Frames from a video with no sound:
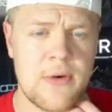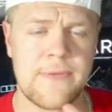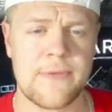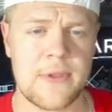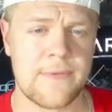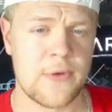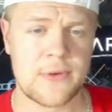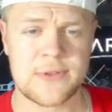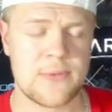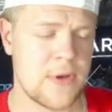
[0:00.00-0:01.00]
for the
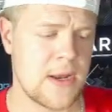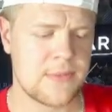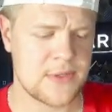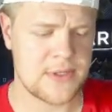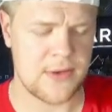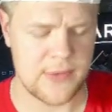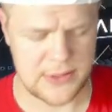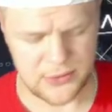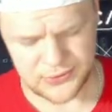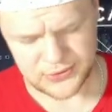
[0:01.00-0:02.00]
first one, I'm just going
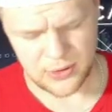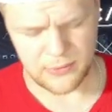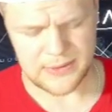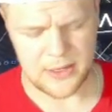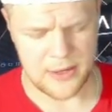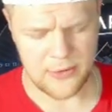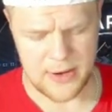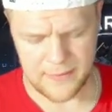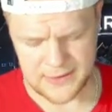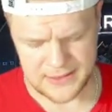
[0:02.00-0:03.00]
to start with the
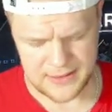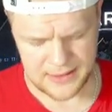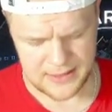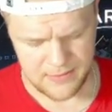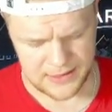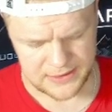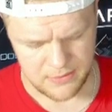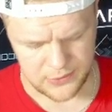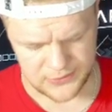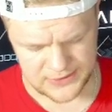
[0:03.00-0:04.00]
autograph because I think that makes the
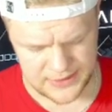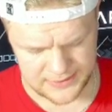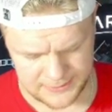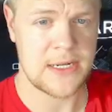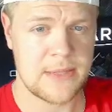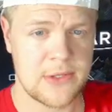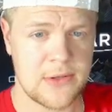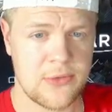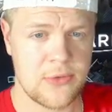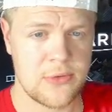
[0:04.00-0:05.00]
most sense.
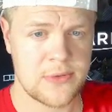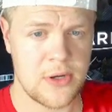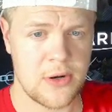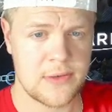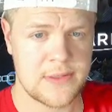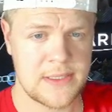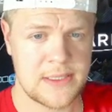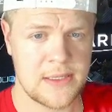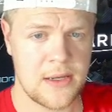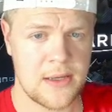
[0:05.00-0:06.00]
Dylan Crews, R.
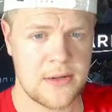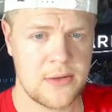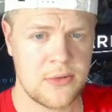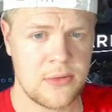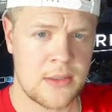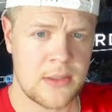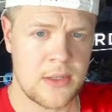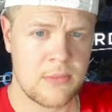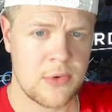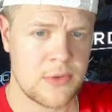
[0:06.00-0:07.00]
RC Auto,
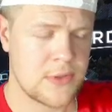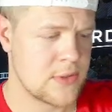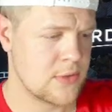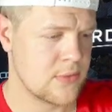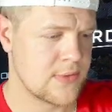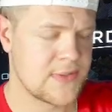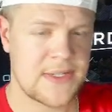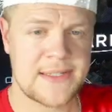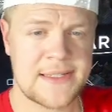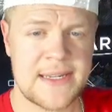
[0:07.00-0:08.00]
numbered to
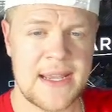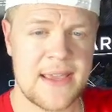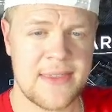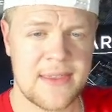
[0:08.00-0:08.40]
60. I think